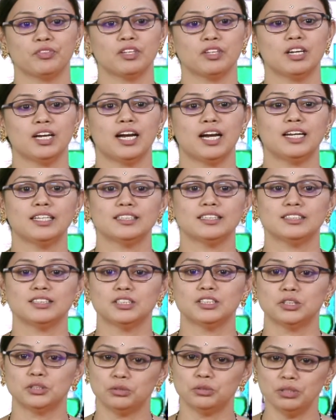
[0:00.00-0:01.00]
And
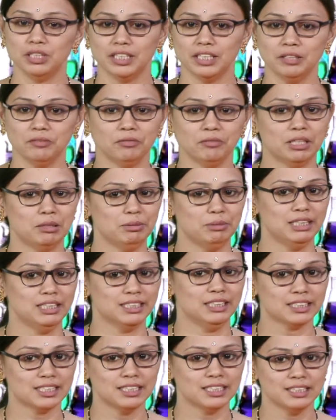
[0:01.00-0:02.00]
today we will be
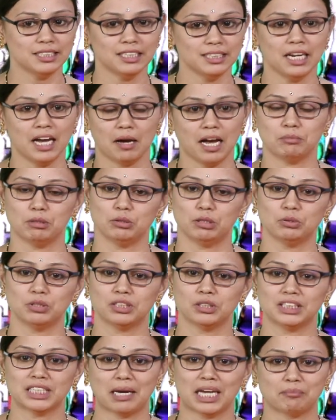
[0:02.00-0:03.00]
discussing about
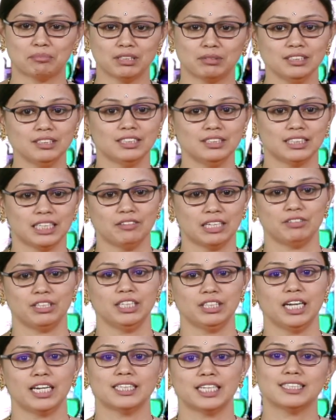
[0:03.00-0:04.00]
chapter 7
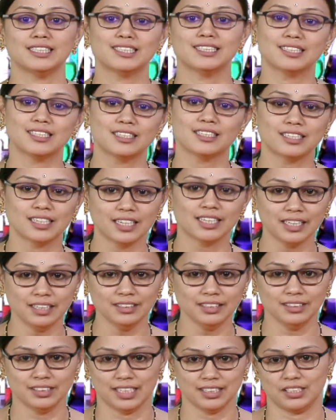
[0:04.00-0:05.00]
and this is the second
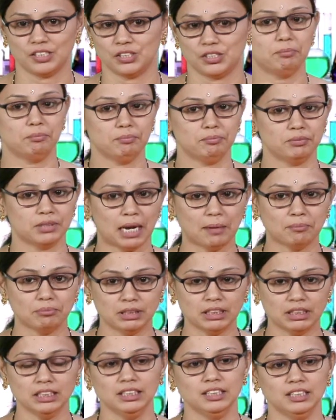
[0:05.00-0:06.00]
session. Chapter
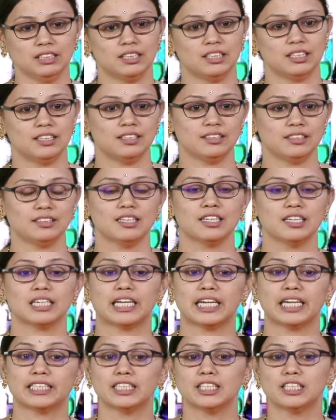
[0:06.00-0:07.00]
is
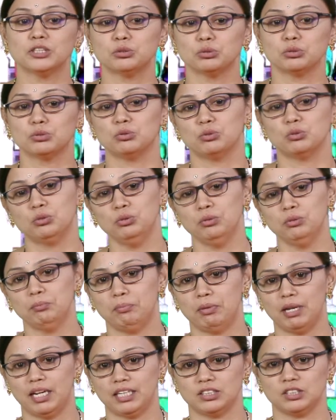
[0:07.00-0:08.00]
getting to know
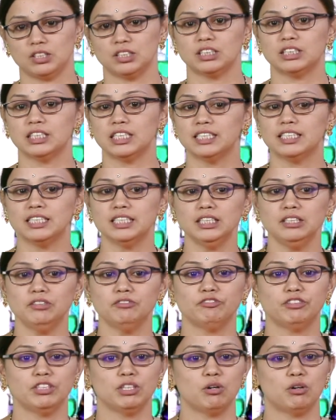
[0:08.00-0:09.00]
plants. Children, we
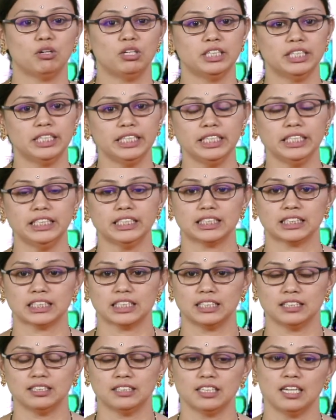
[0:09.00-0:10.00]
already
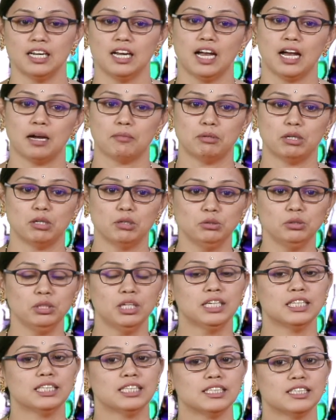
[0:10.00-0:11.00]
discussed about
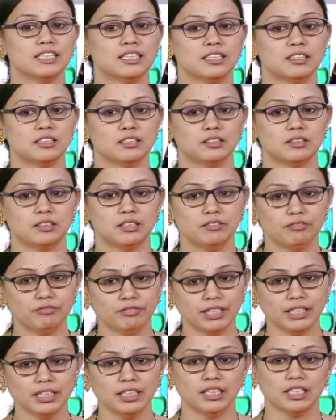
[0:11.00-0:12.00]
the different
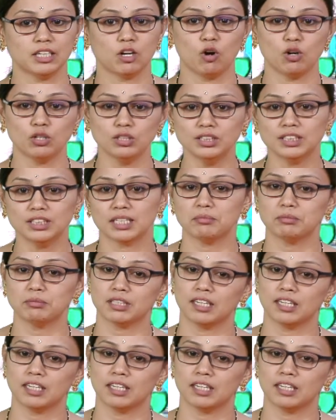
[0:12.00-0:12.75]
concepts